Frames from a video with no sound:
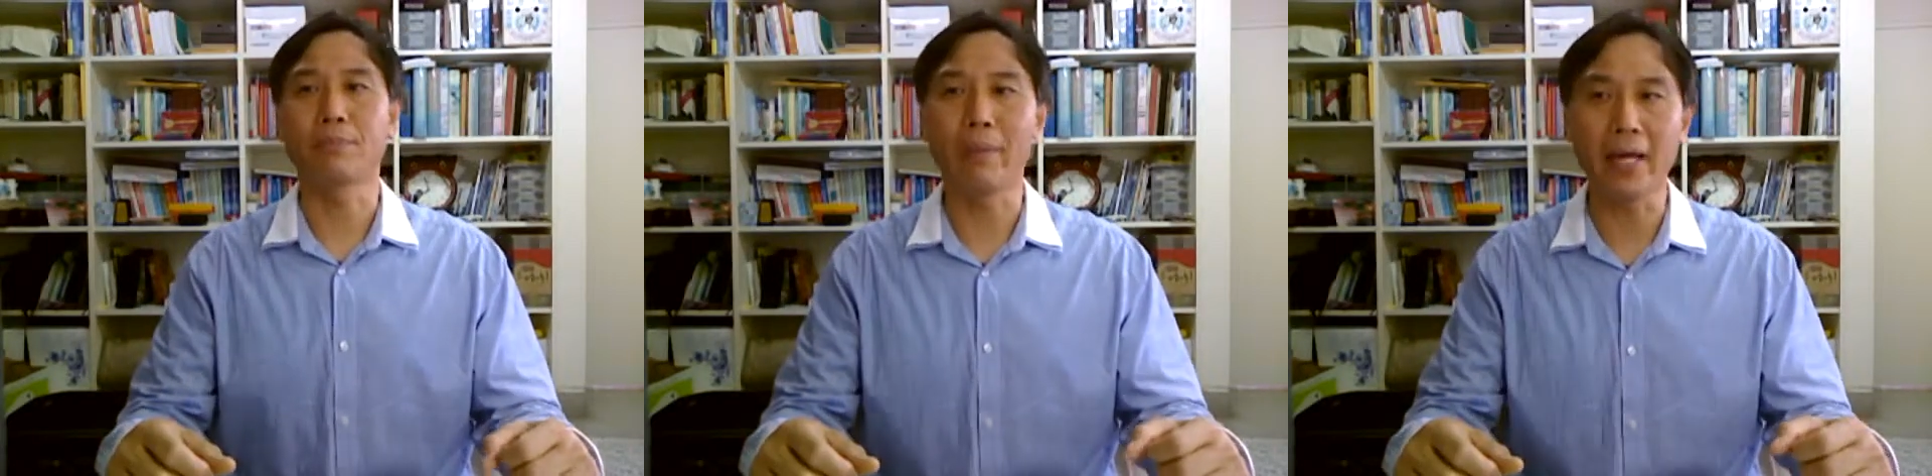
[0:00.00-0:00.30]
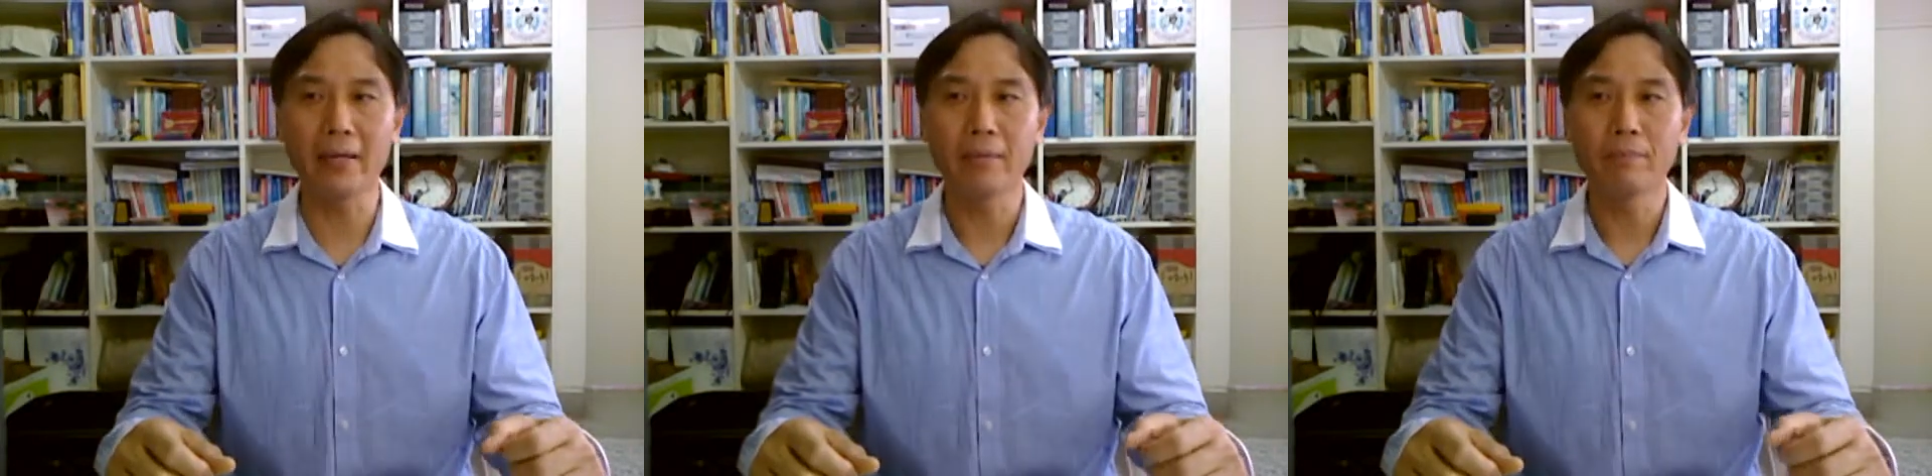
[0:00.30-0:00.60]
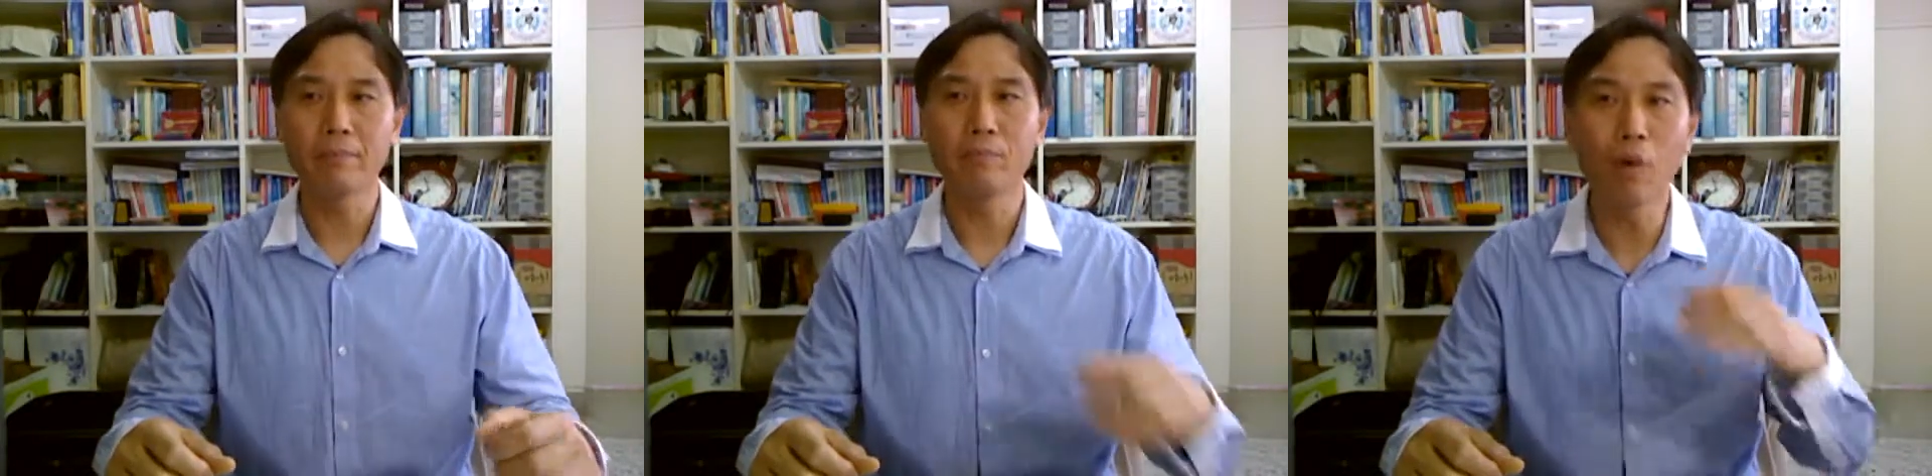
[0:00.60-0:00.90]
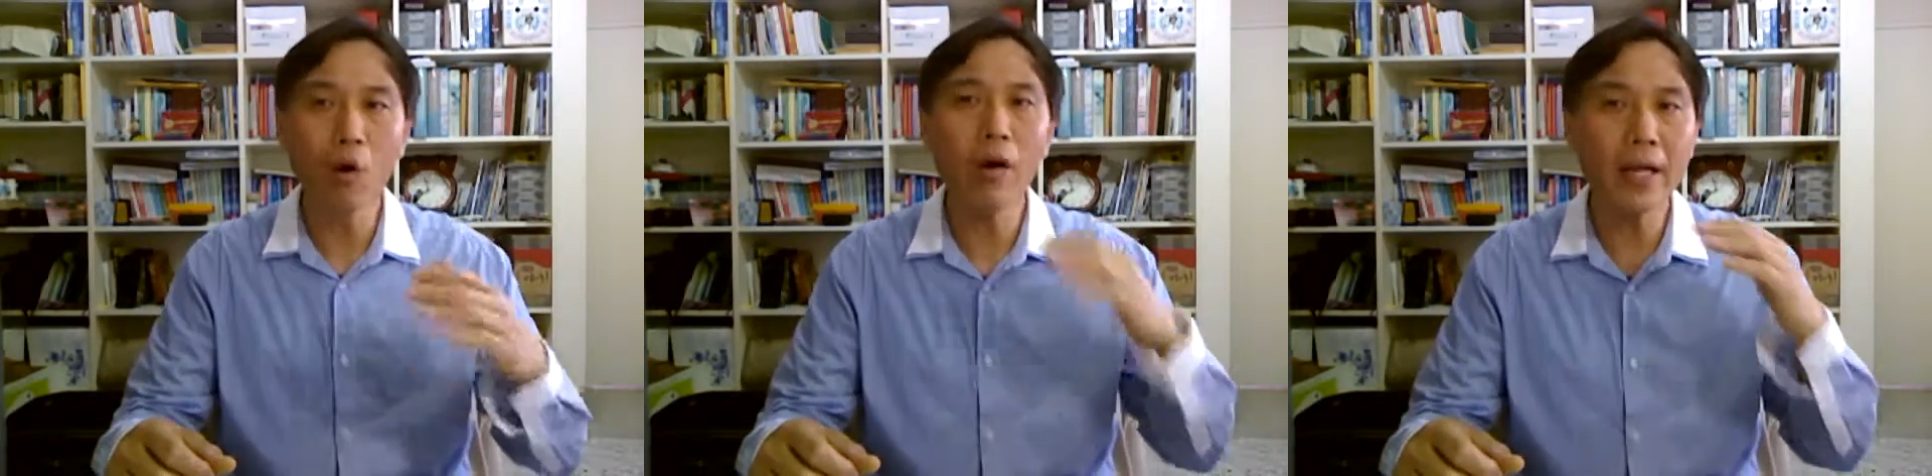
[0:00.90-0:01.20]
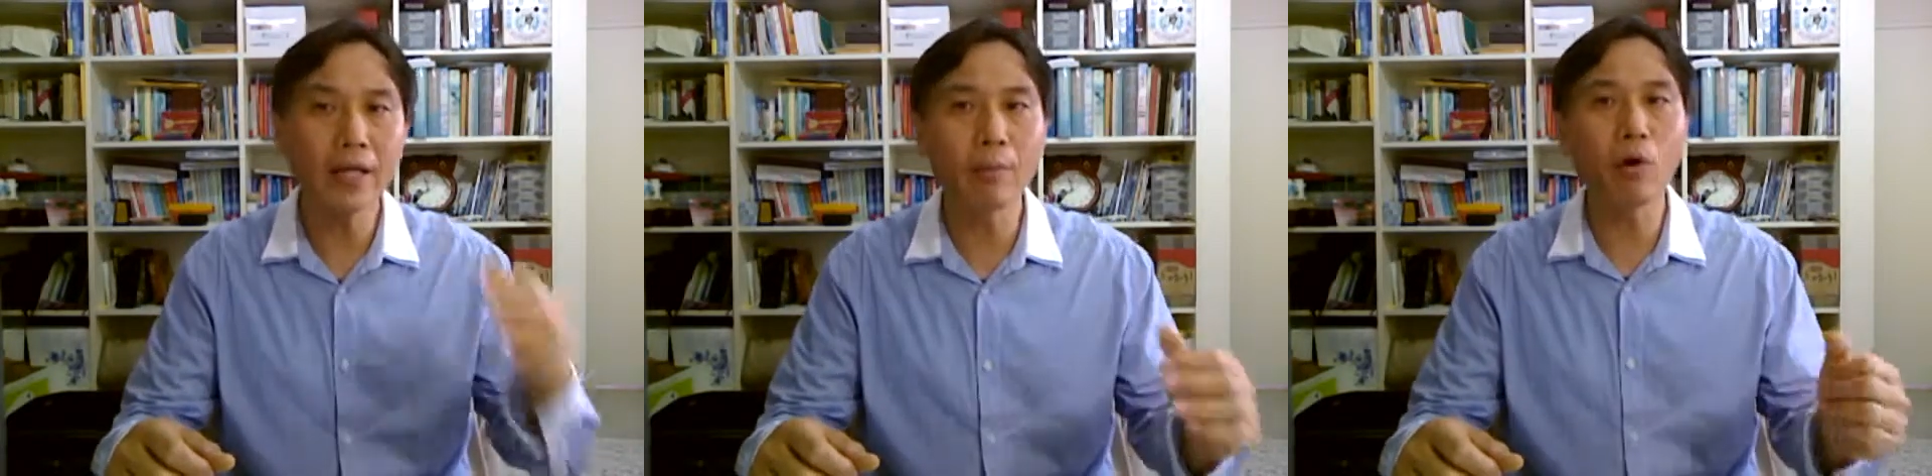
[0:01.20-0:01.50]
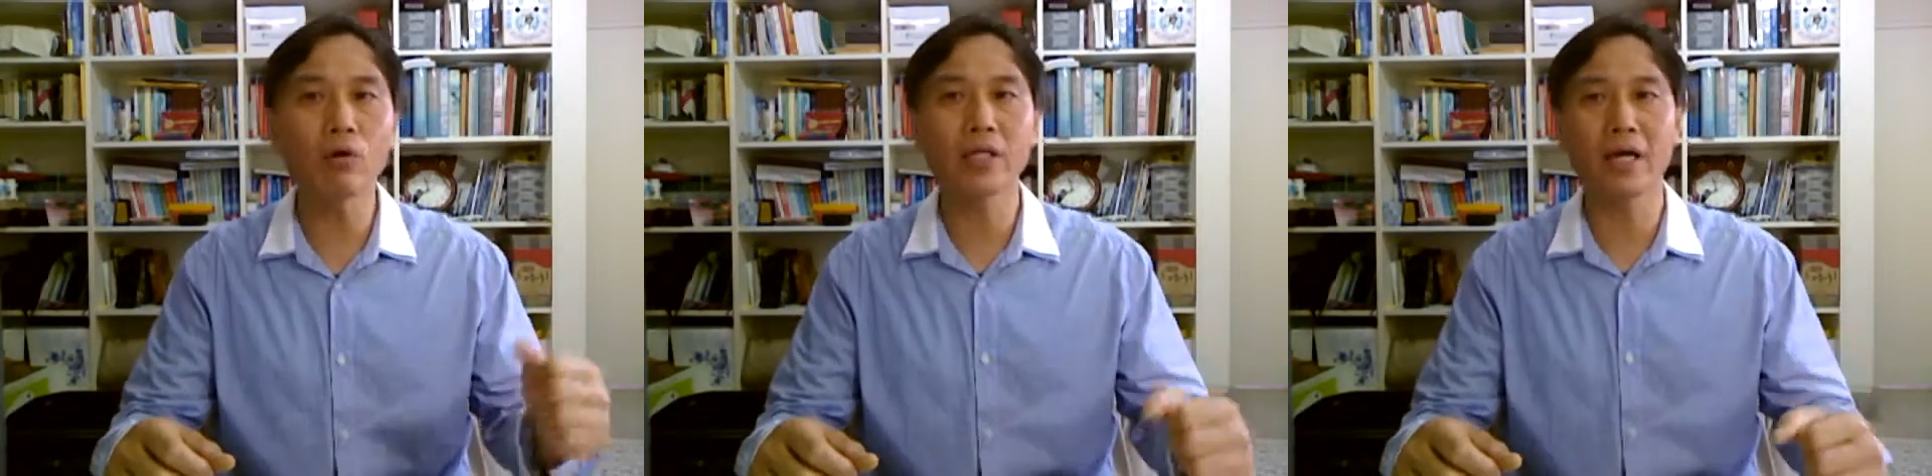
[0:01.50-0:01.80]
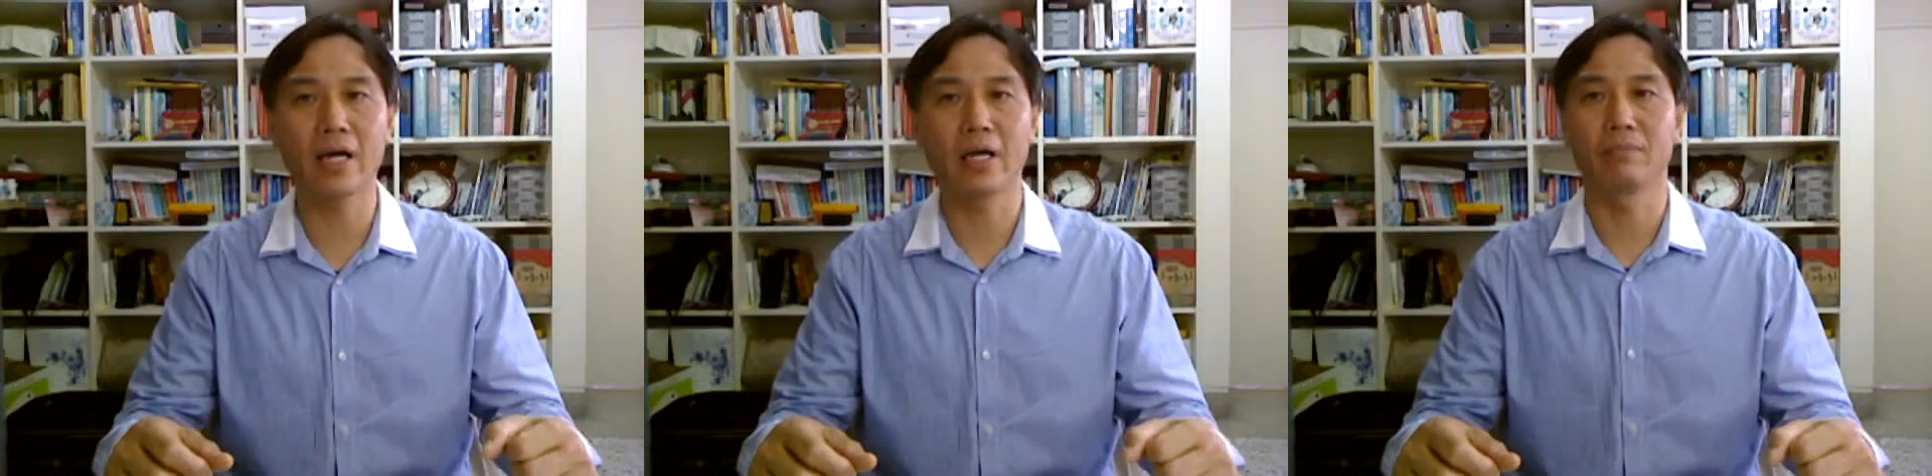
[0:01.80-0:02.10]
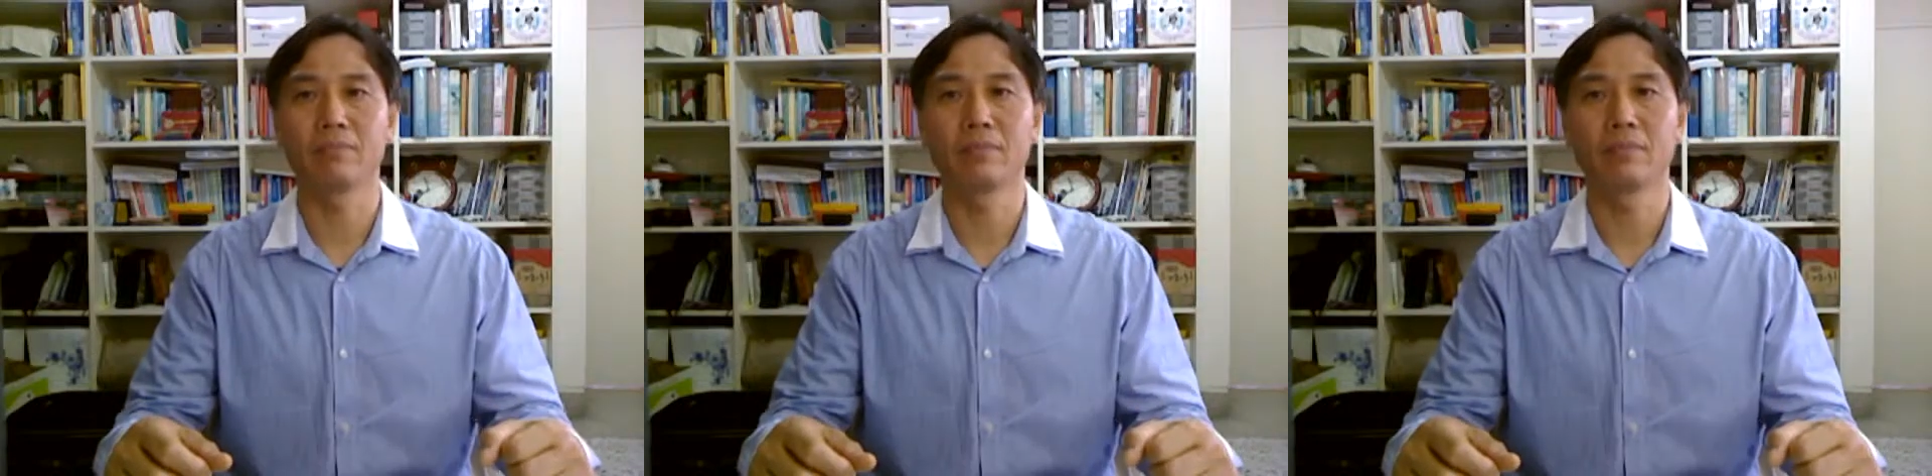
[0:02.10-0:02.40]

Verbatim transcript: spend more and more time